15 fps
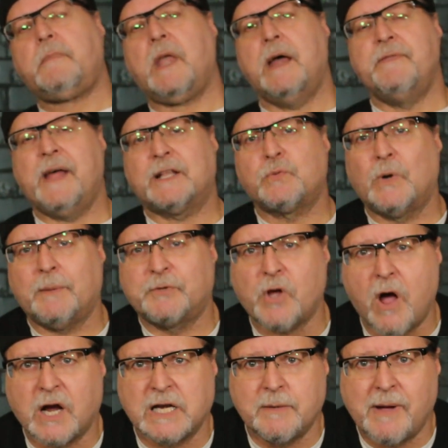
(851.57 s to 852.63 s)
And that's what I'm
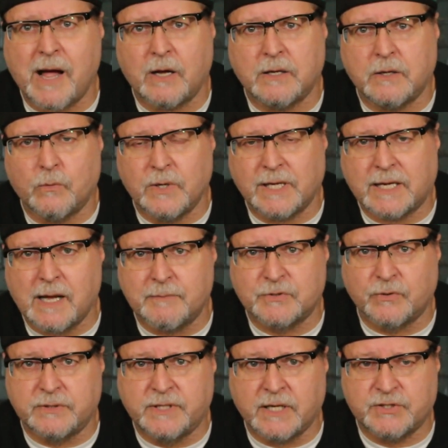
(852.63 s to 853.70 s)
talking about when it comes
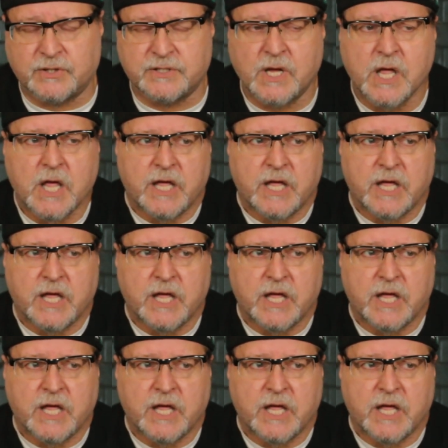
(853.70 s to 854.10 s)
to addictions.